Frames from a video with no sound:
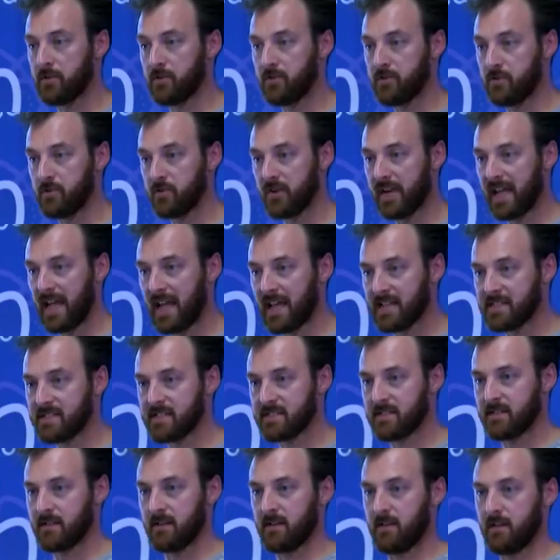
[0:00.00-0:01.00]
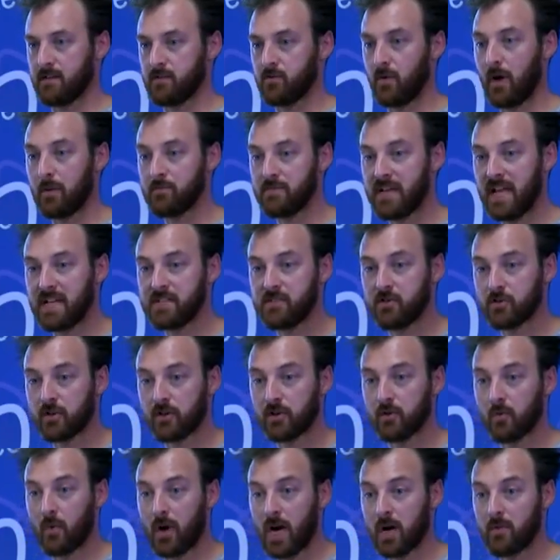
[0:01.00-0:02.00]
update your
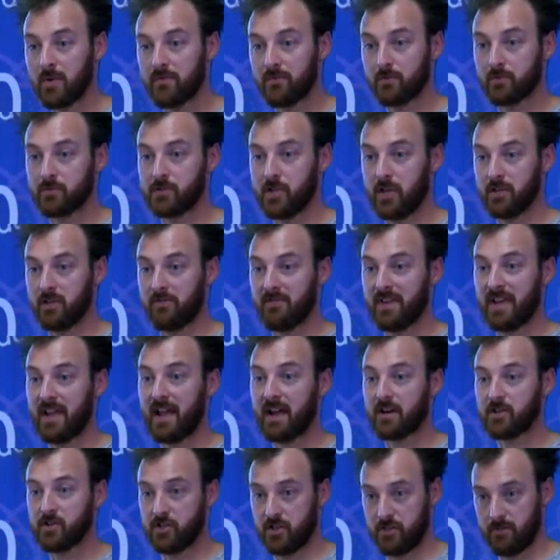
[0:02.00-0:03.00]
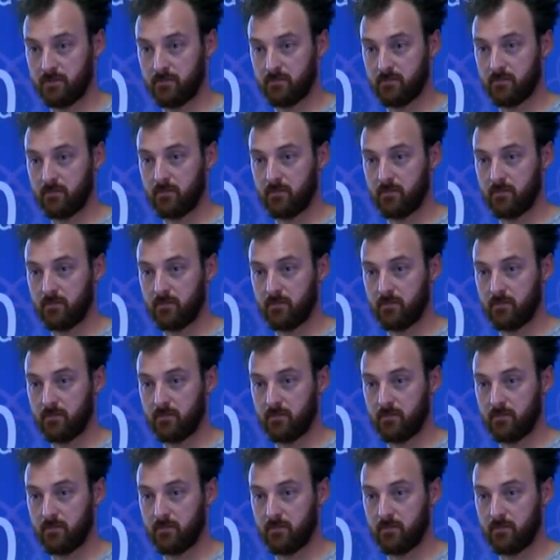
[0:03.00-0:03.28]
UI with the result of that action.